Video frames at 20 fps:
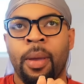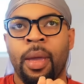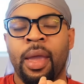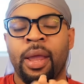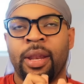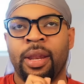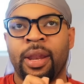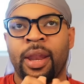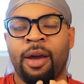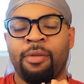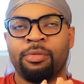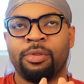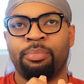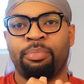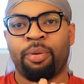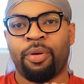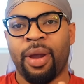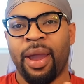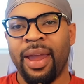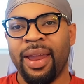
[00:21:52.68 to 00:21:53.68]
And then I was
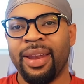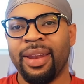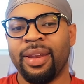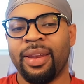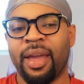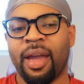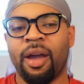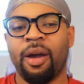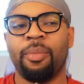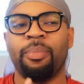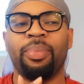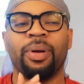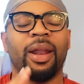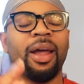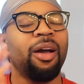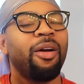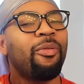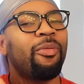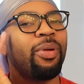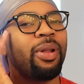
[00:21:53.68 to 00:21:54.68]
braiding it down, but
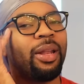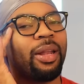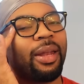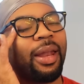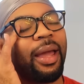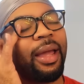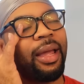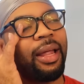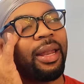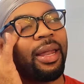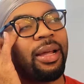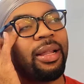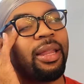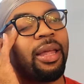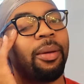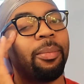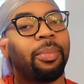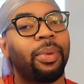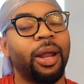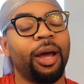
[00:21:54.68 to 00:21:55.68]
I don't really like it like
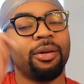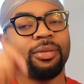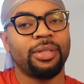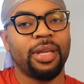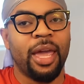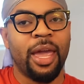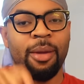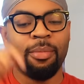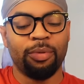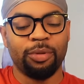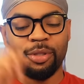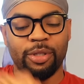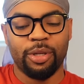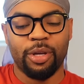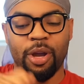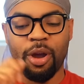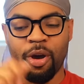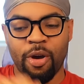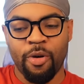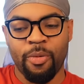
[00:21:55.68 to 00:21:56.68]
that. But I was able to
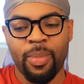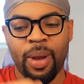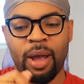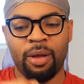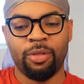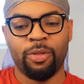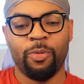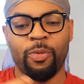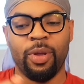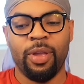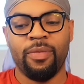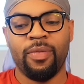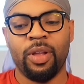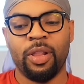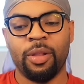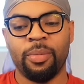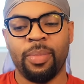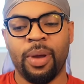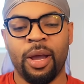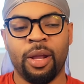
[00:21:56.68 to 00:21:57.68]
comb out the weave
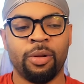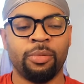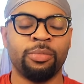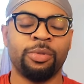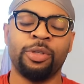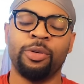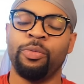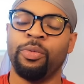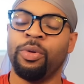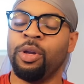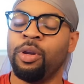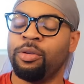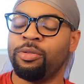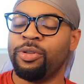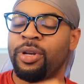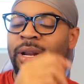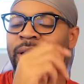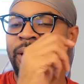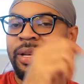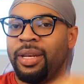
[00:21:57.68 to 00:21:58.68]
at the bottom. So we go
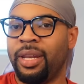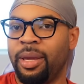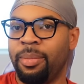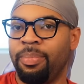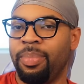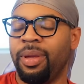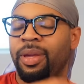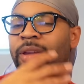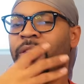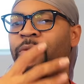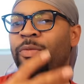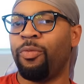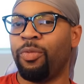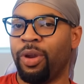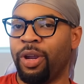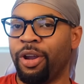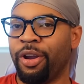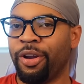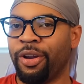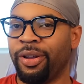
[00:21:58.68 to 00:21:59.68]
try to dip it and
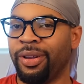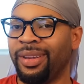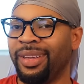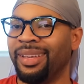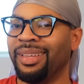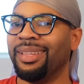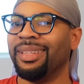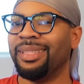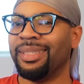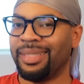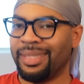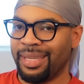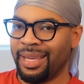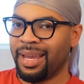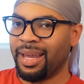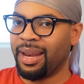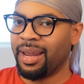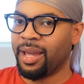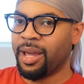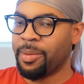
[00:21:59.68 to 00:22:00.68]
recurl it and see
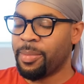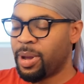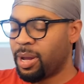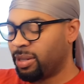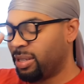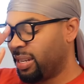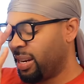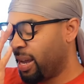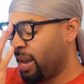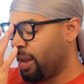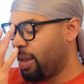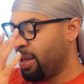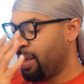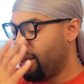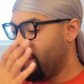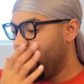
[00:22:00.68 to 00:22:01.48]
how they come out tonight.